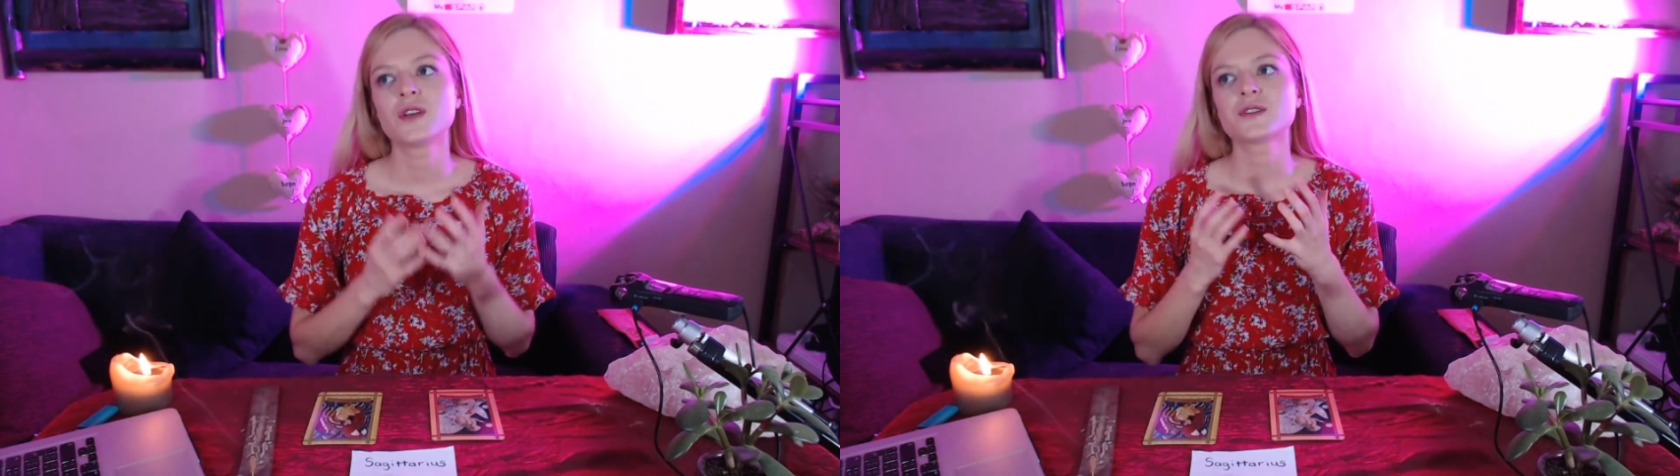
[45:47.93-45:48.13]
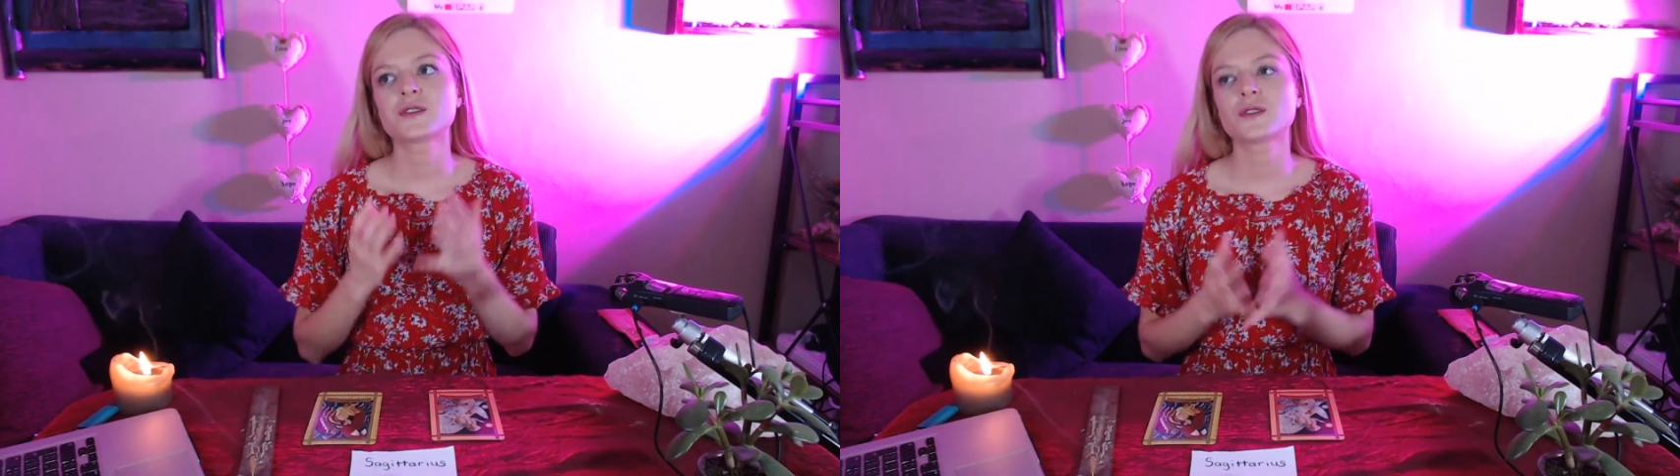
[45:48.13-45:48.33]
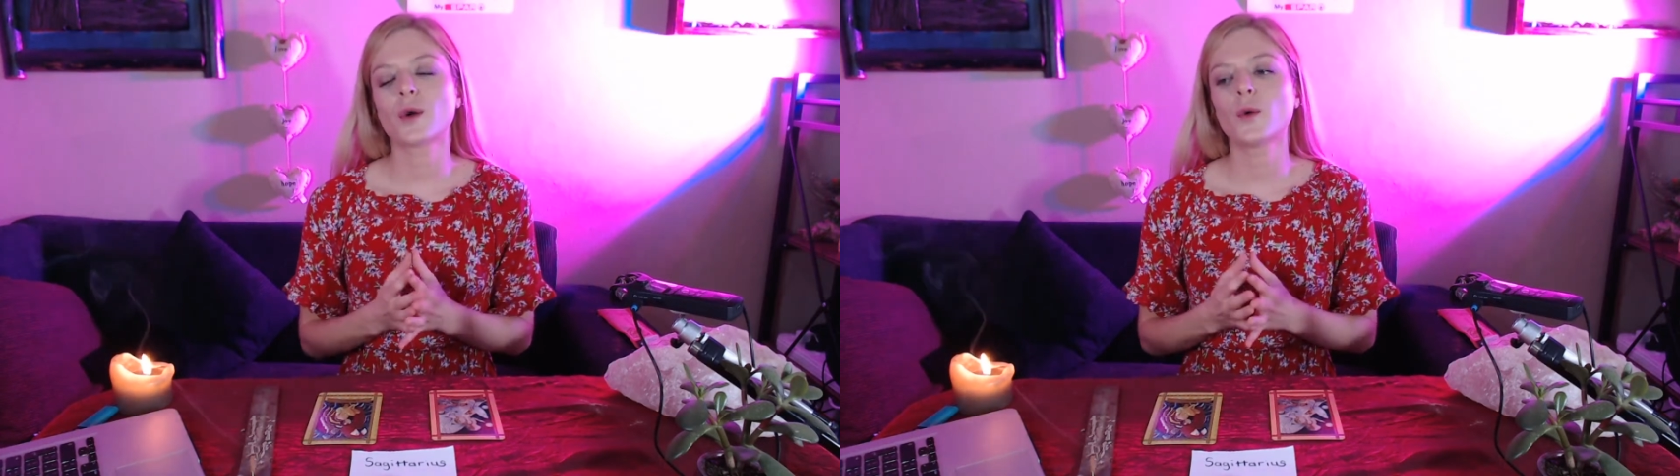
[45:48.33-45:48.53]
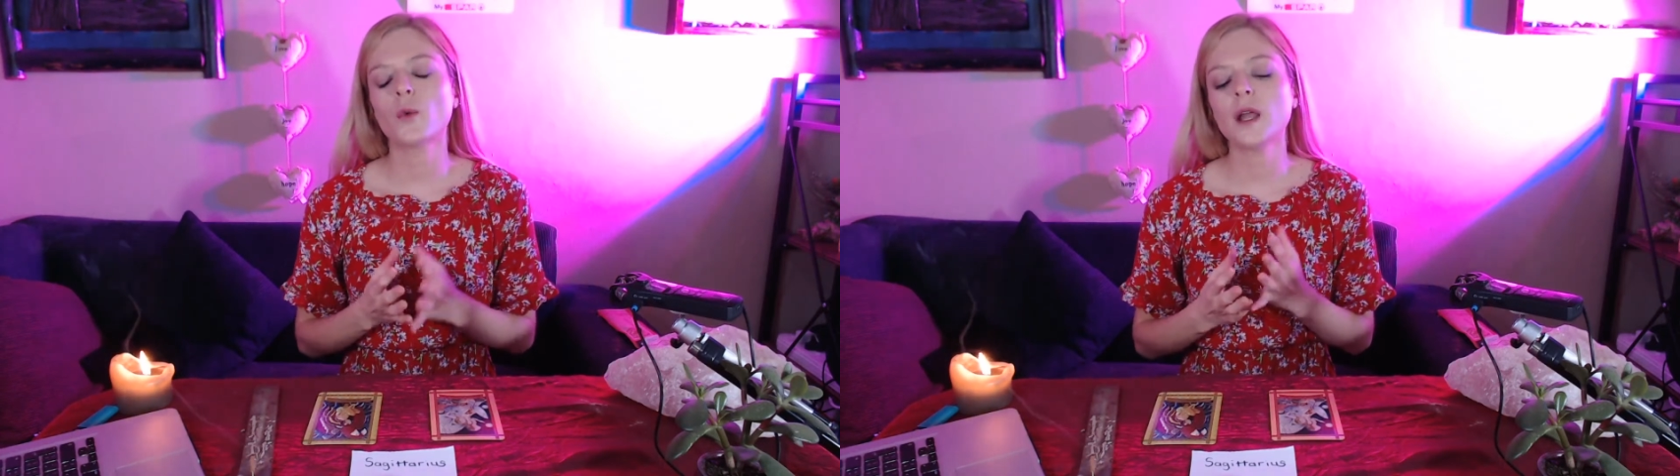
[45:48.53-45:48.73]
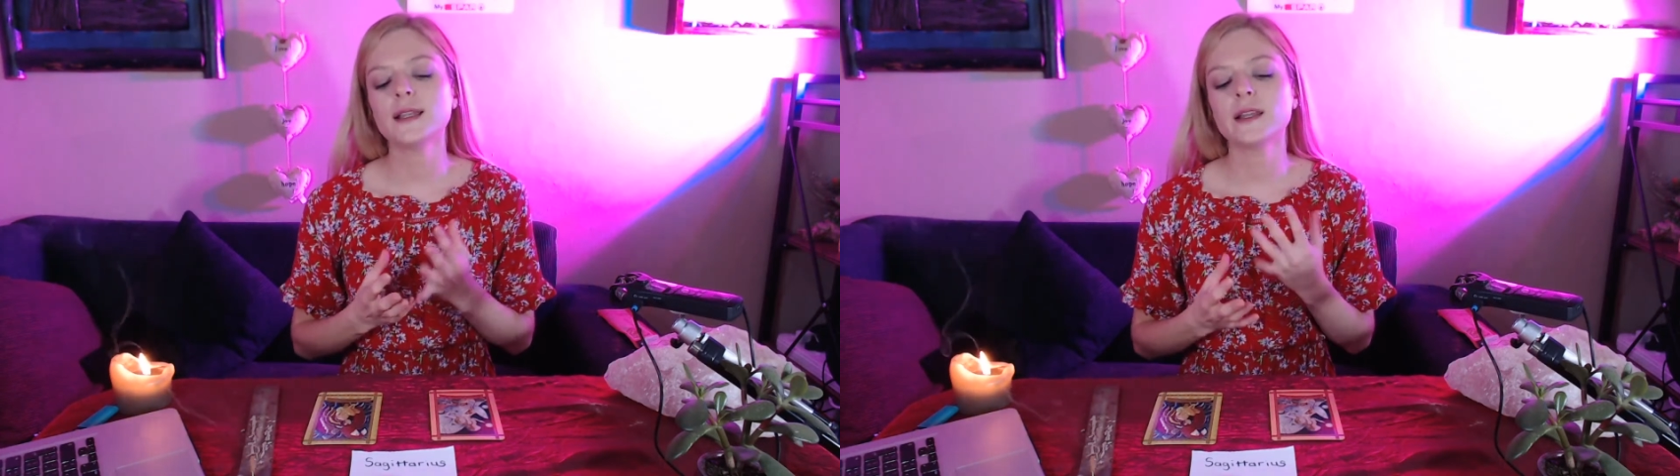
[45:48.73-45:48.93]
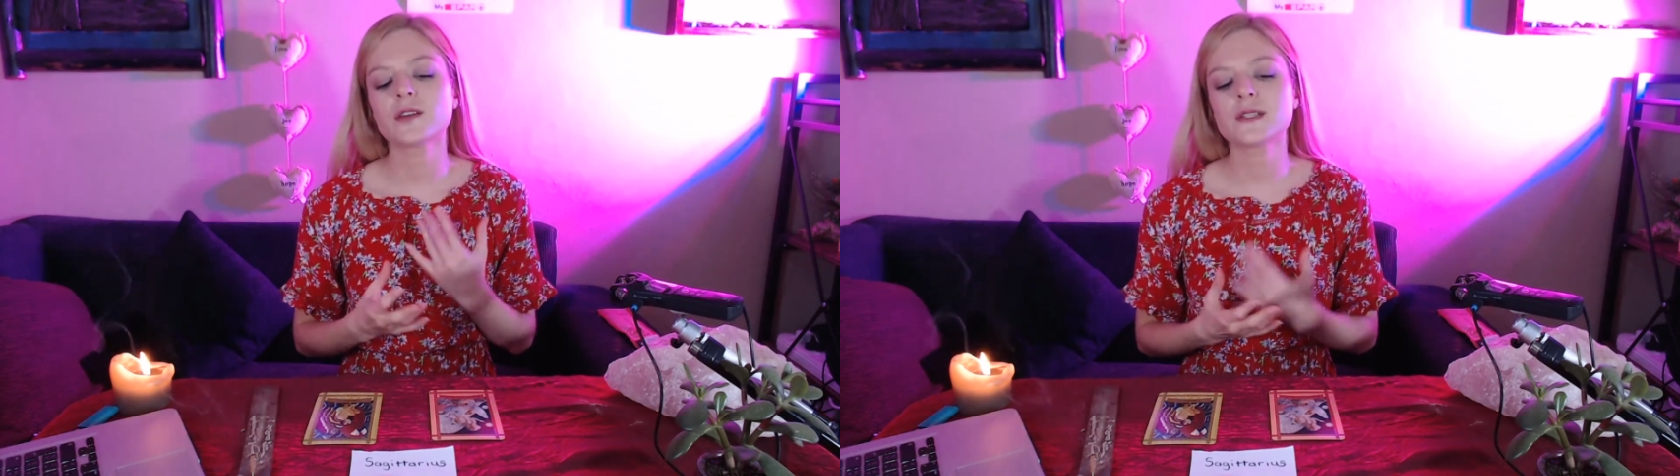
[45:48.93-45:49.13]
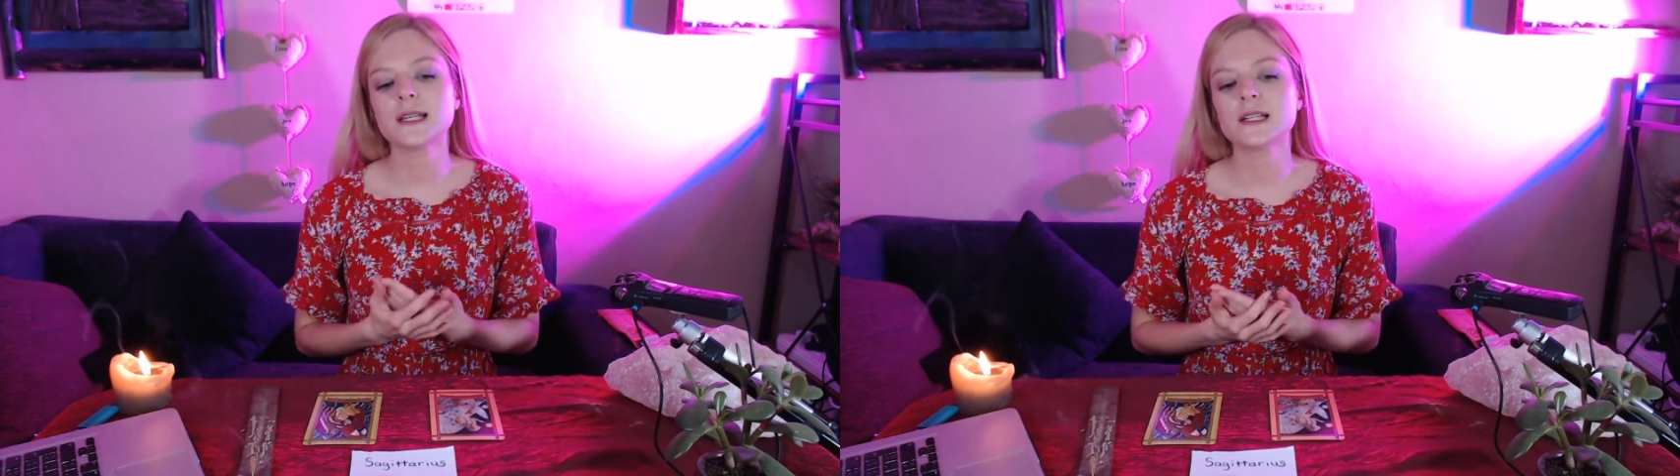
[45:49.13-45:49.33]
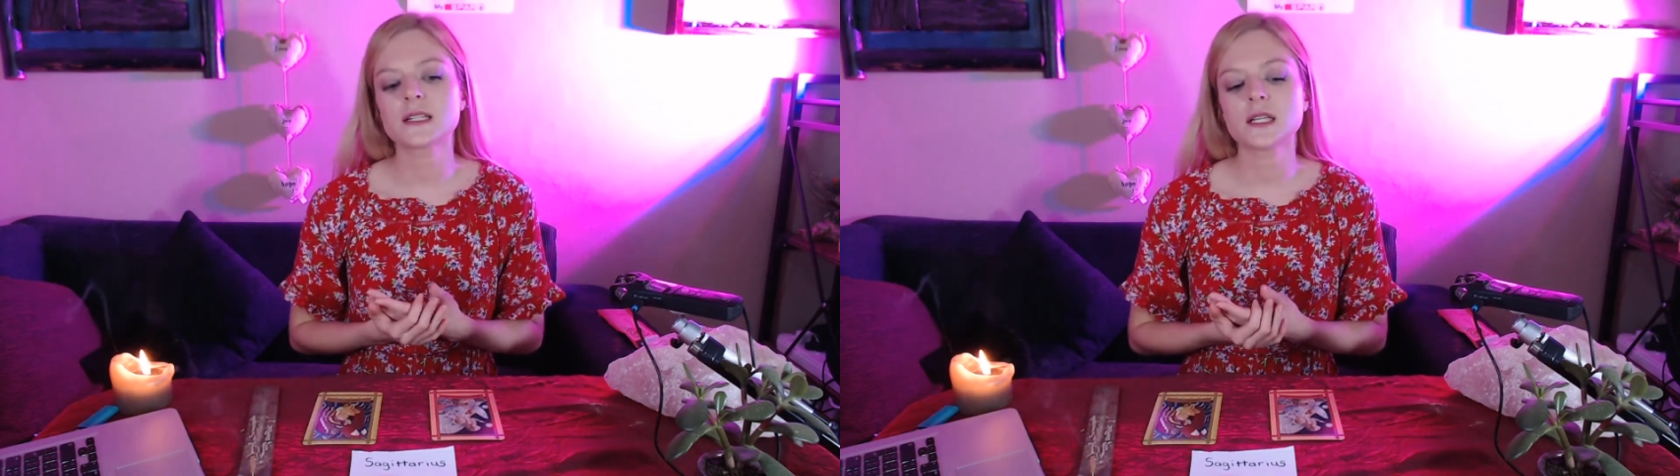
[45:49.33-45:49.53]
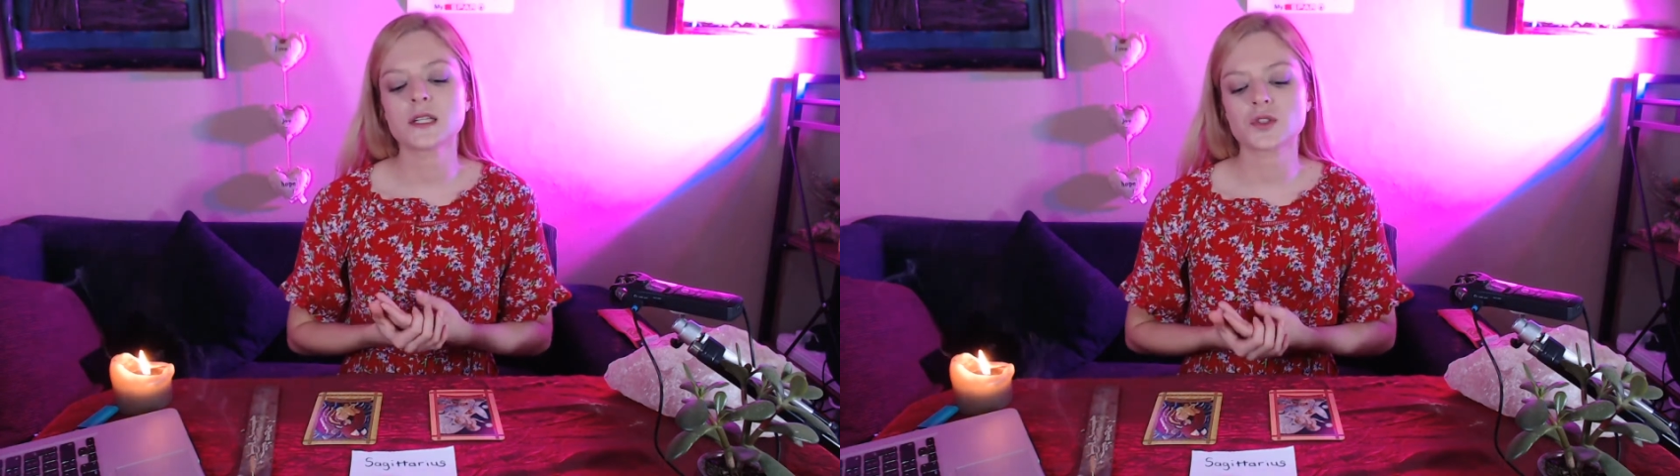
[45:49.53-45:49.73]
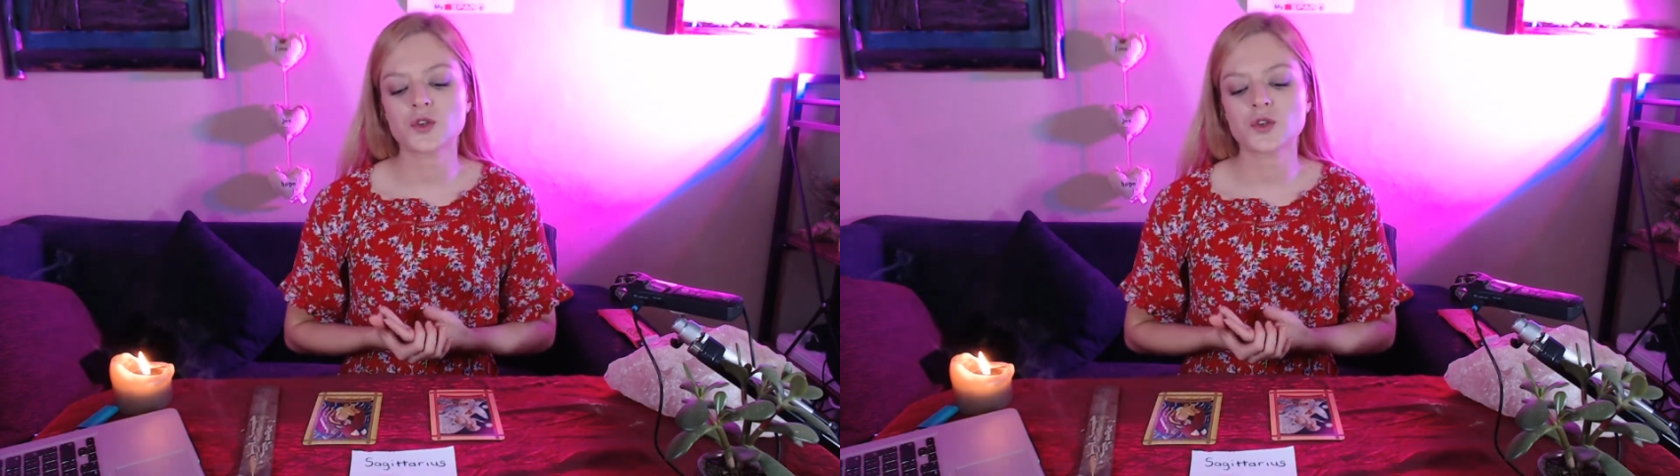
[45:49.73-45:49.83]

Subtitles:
So what Leo season is